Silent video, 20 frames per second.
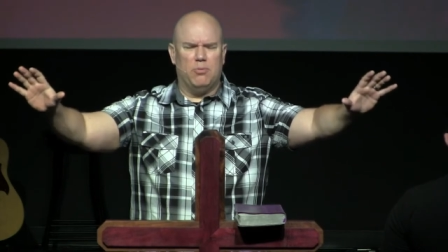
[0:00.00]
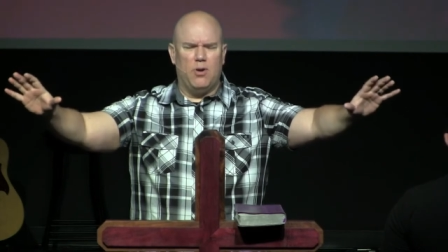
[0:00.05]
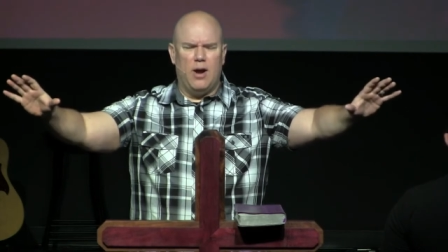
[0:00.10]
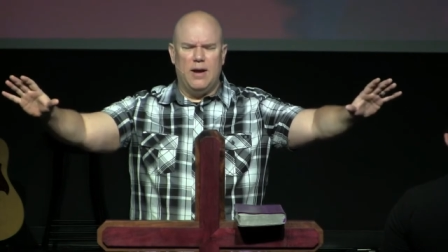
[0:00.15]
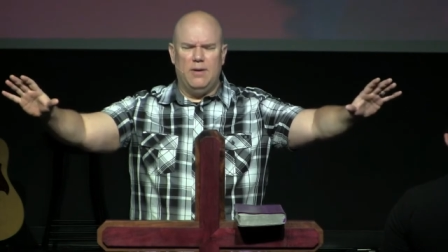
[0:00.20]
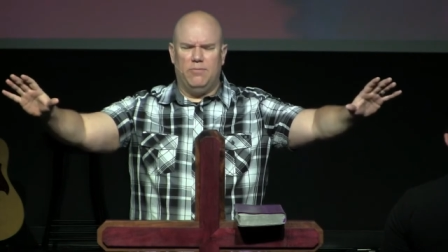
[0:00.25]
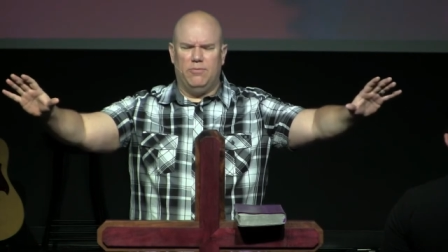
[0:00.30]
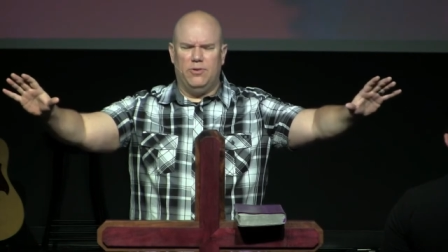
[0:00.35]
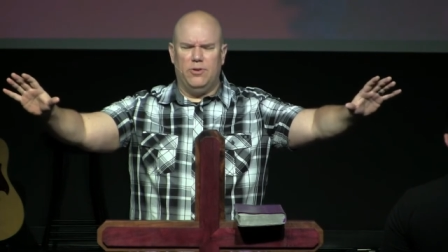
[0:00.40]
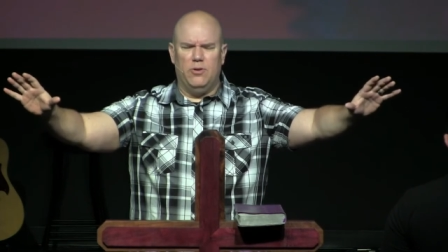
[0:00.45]

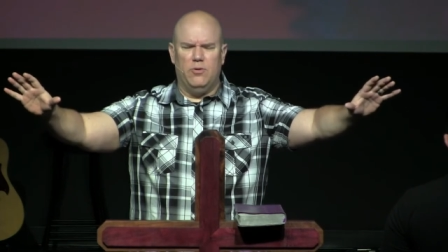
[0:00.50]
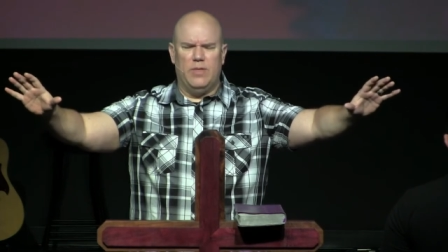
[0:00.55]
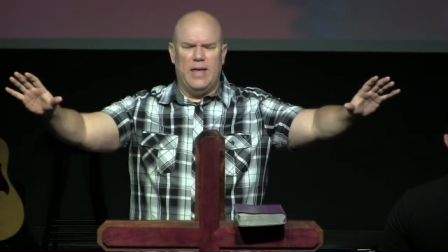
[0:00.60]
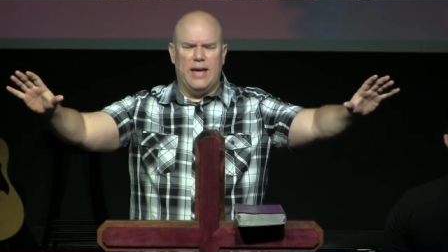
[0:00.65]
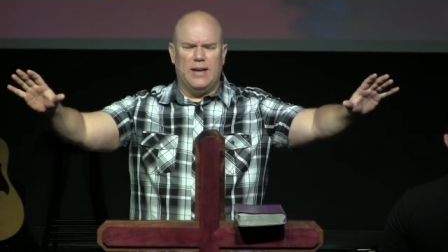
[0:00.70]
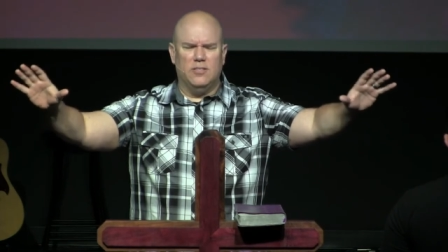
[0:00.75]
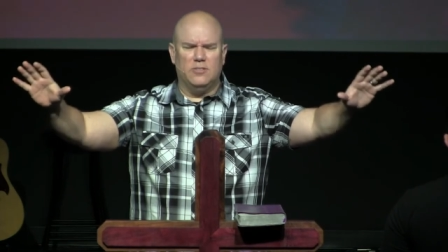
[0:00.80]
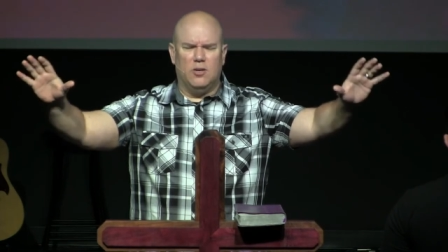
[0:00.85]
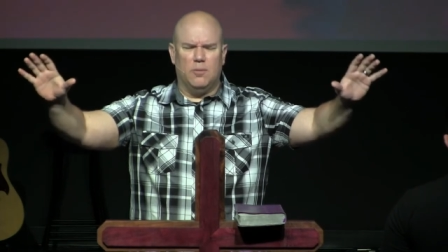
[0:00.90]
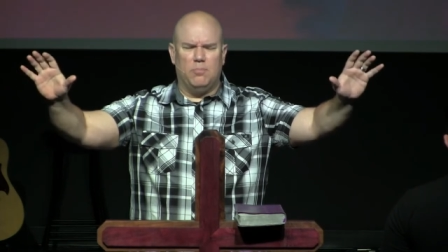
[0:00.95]
bright for you.
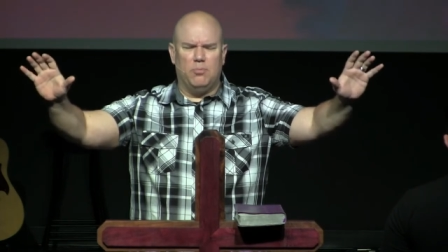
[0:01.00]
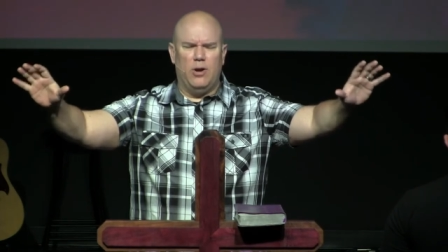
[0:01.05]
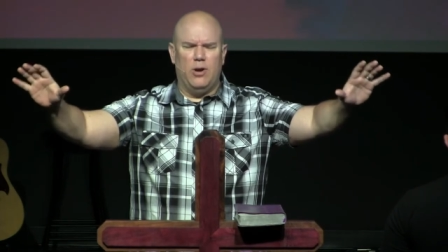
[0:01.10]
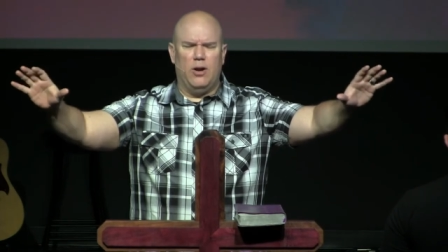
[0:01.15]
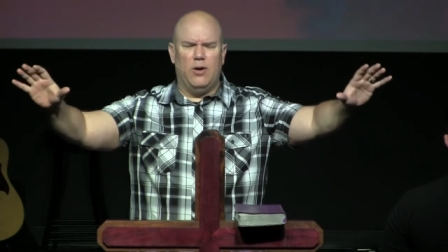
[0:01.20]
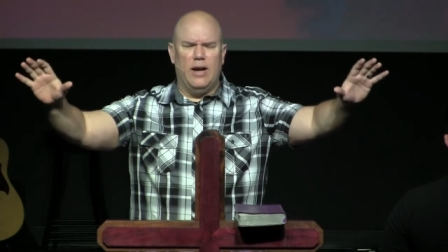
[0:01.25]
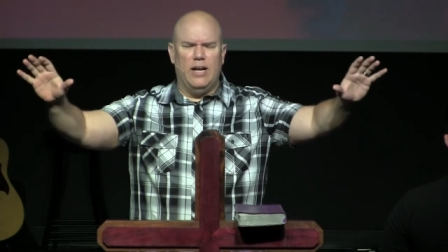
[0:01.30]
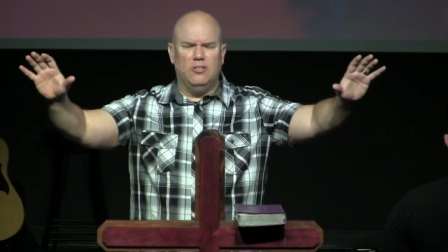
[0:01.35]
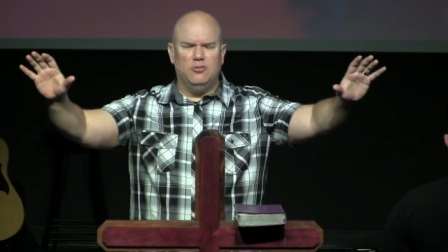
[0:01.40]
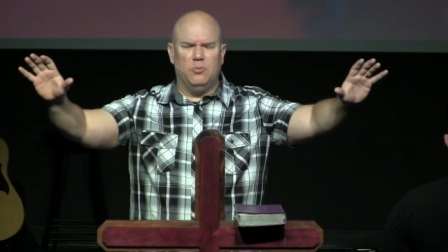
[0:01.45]
That is our
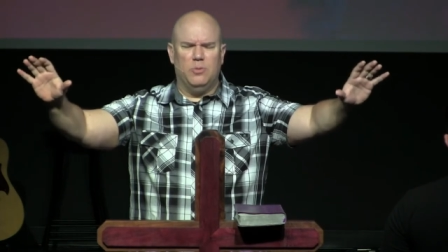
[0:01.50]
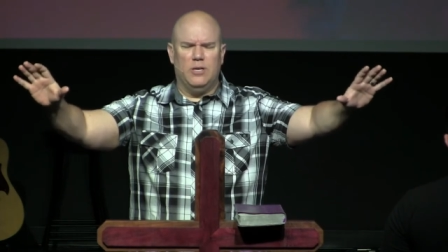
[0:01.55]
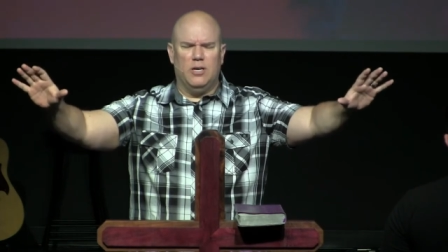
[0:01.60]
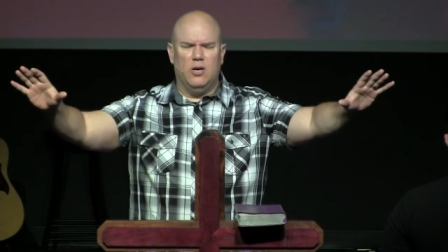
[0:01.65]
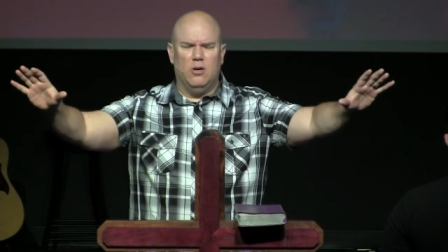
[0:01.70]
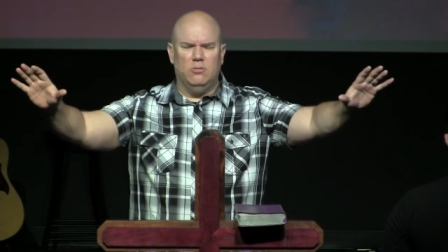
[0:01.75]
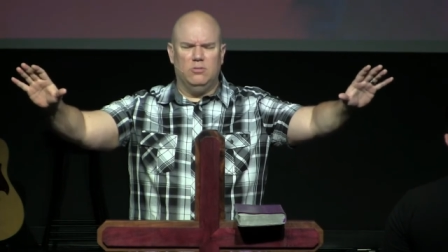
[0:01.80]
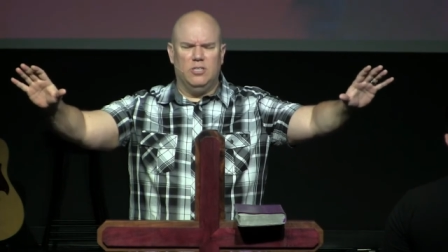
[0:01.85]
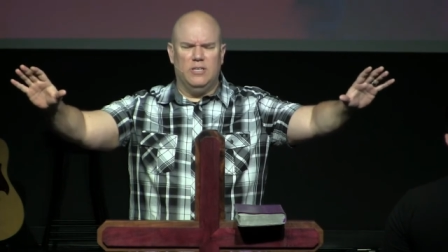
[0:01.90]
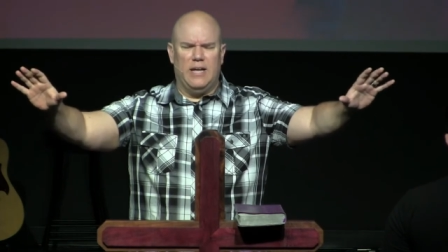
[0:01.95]
prayer as we
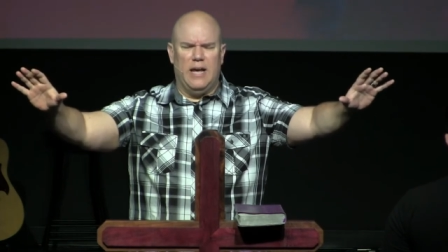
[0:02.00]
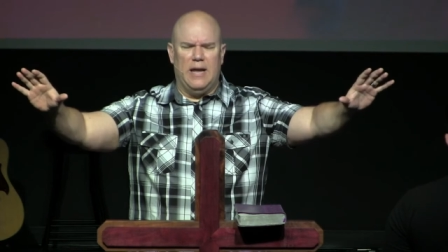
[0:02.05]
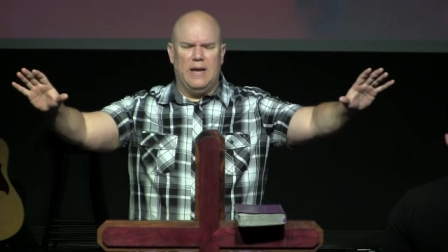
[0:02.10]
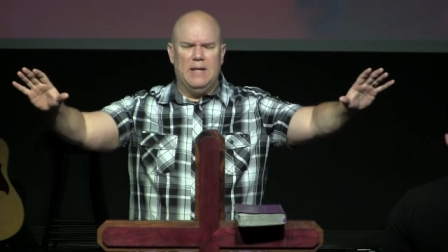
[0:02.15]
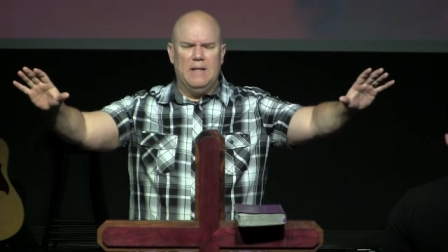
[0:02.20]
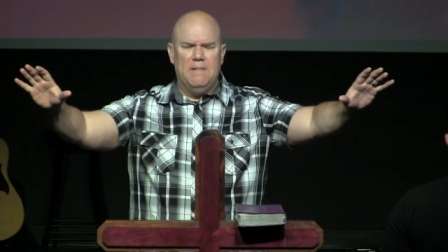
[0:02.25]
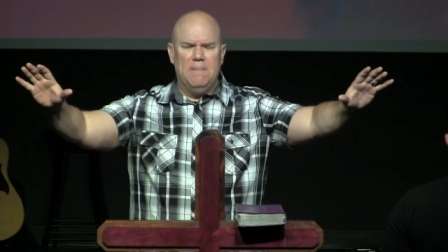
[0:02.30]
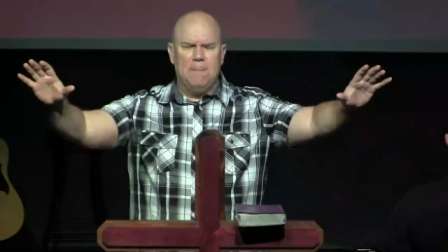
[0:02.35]
go today.